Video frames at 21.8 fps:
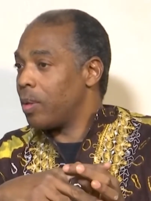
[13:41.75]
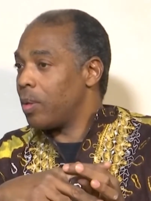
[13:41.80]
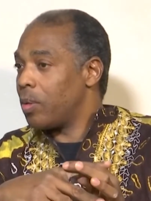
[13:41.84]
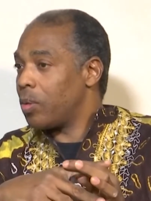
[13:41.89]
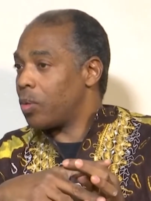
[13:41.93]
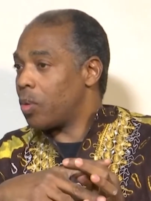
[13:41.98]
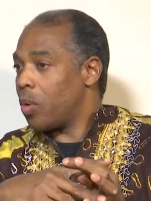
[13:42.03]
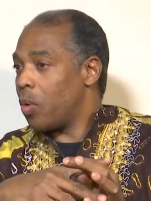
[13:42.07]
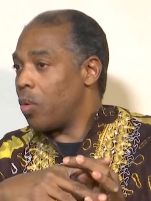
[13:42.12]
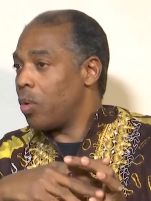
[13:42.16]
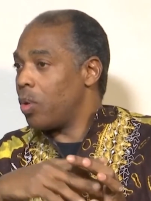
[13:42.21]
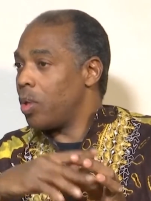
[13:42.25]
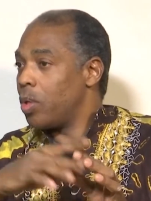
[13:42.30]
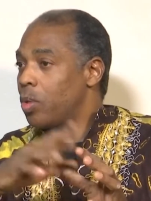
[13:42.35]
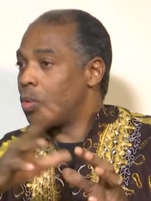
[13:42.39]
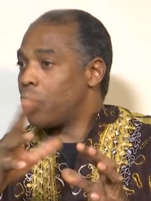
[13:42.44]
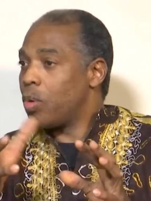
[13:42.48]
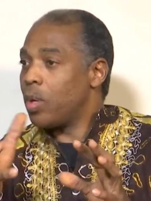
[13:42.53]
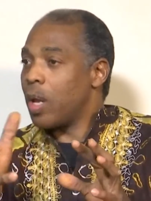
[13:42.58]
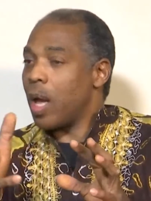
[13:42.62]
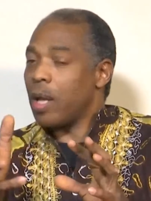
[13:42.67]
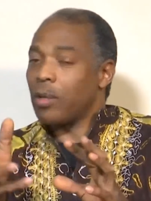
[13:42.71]
So it's
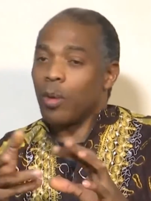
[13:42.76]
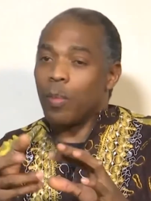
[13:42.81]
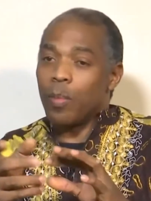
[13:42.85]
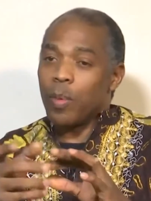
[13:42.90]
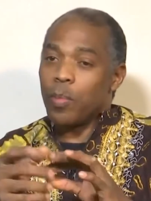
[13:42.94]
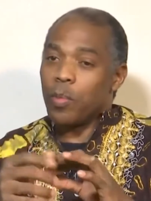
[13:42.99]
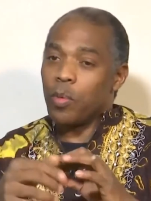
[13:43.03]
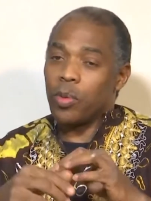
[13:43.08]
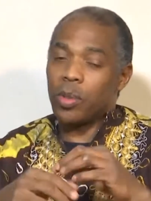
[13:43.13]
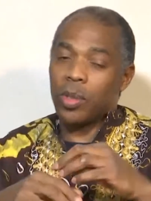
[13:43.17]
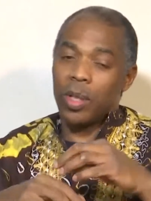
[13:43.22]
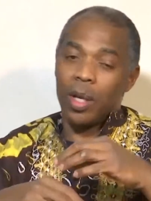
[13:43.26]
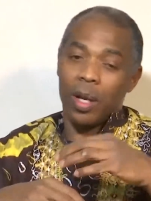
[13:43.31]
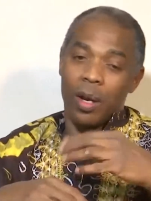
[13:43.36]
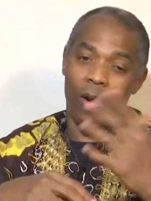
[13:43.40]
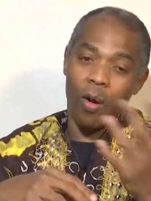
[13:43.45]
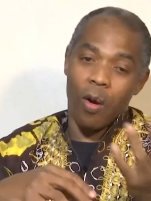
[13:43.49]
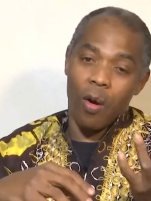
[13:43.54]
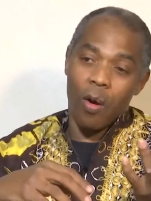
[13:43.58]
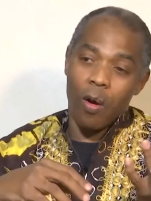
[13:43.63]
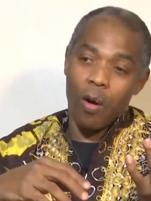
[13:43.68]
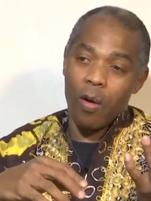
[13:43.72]
good that some people sing
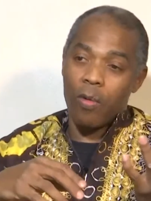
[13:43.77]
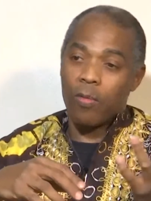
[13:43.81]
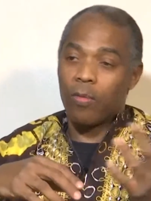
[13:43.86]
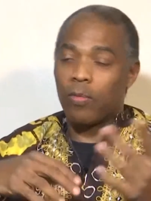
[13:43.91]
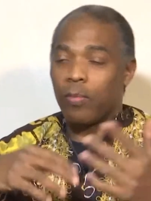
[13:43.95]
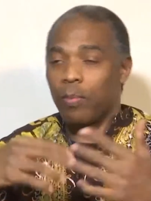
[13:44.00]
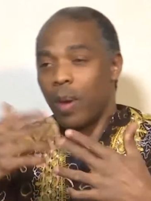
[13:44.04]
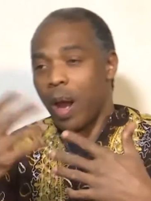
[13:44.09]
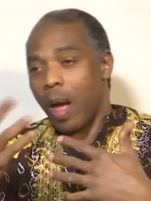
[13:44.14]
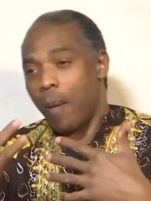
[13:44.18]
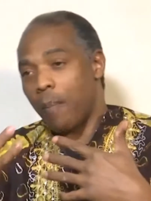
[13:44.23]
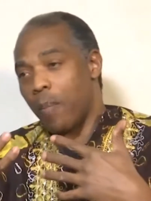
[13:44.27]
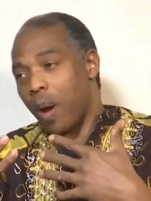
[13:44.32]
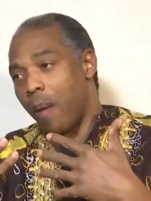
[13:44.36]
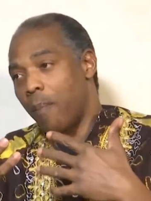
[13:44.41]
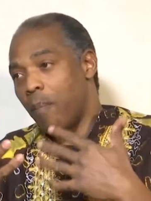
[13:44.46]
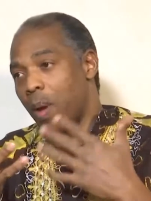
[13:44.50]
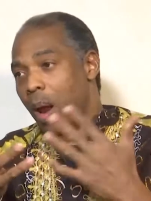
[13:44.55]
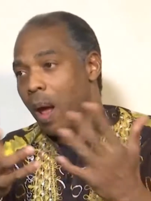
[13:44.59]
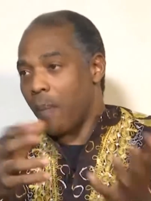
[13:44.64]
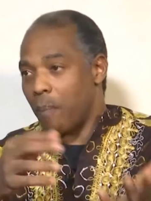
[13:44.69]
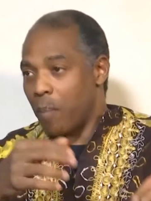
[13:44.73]
love, blah, blah,
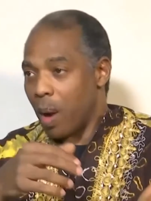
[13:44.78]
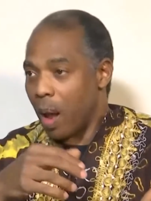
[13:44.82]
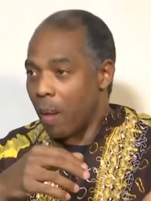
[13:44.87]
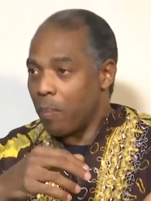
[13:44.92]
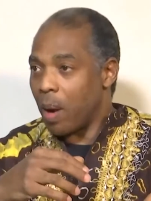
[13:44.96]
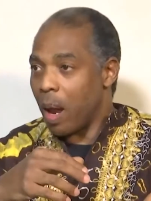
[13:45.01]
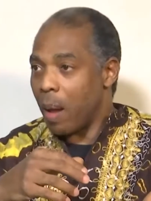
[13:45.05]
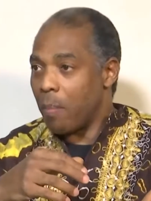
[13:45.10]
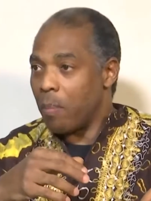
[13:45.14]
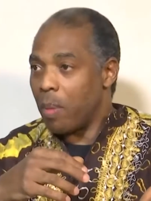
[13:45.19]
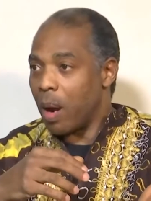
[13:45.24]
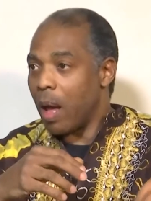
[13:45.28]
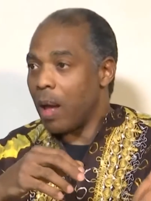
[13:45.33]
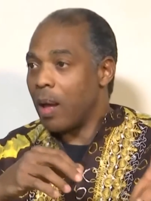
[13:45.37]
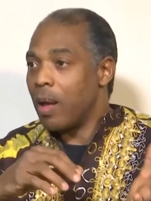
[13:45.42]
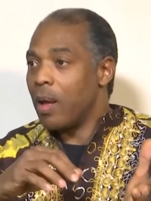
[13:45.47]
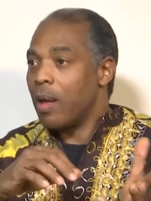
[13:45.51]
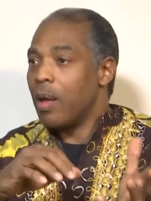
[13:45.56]
blah, blah, blah, blah.